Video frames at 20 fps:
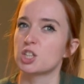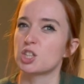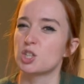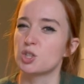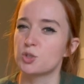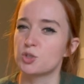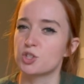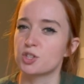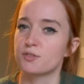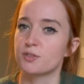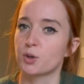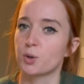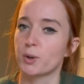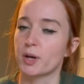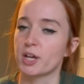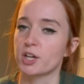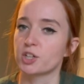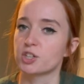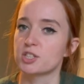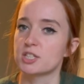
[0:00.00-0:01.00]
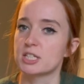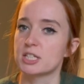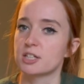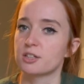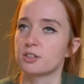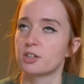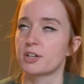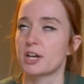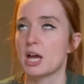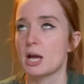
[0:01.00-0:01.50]
usually for quite a good
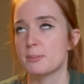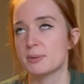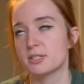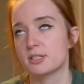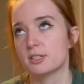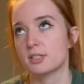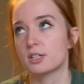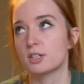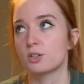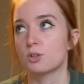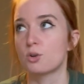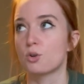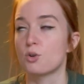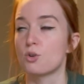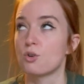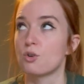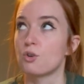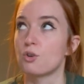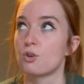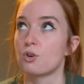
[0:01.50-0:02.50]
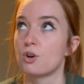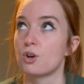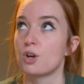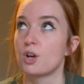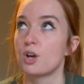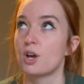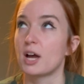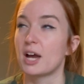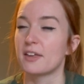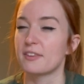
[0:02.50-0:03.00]
deal on Amazon, or
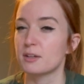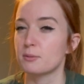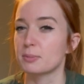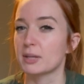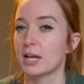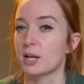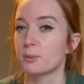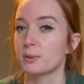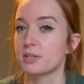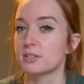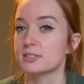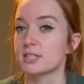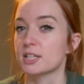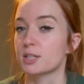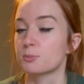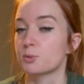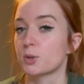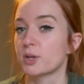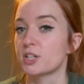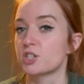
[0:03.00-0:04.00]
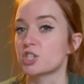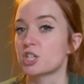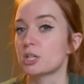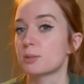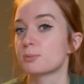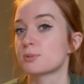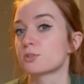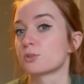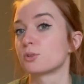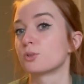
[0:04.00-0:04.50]
I think Blackwell's had them quite
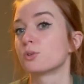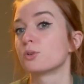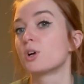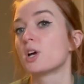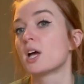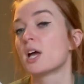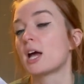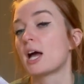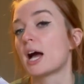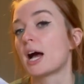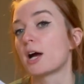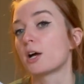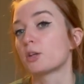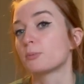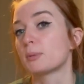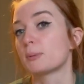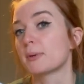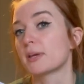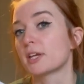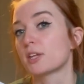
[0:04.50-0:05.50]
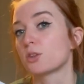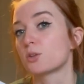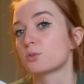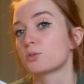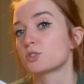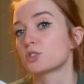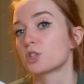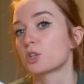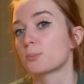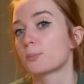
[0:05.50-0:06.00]
cheap, so I'll be picking
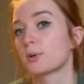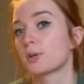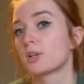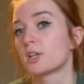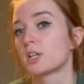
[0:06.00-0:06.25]
those up.